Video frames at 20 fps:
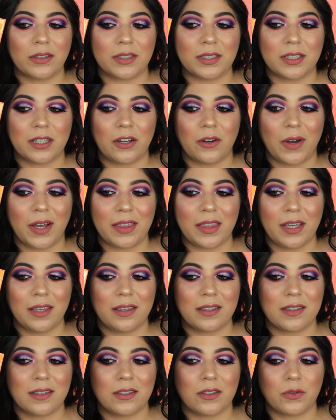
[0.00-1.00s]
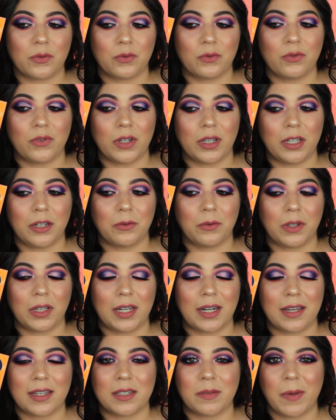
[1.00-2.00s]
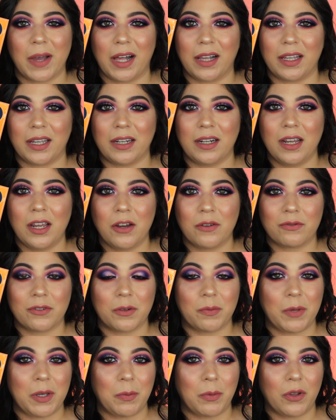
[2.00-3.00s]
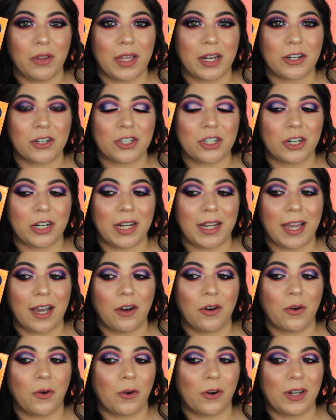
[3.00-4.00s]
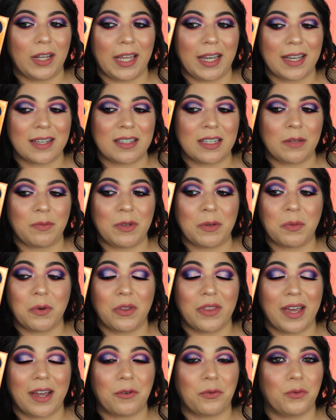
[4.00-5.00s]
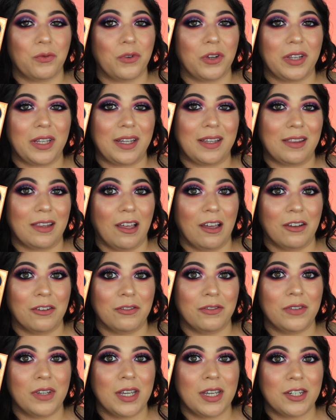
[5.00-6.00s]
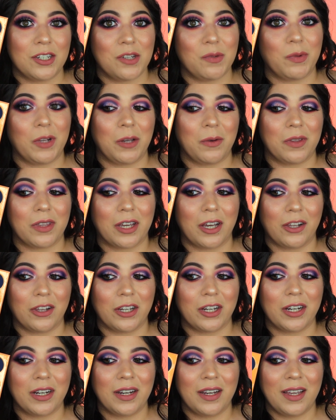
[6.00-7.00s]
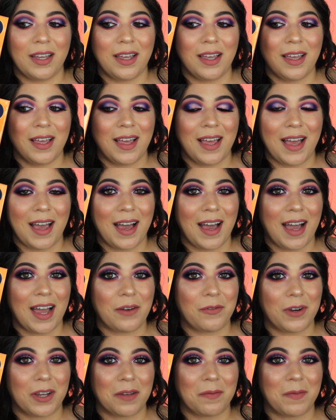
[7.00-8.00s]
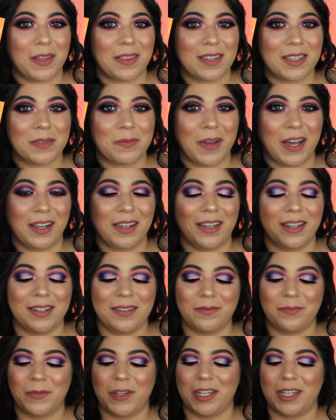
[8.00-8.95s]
So I think this is a really nice palette for people that are starting out, or like I said, people that really love to play with color. I recommend this palette.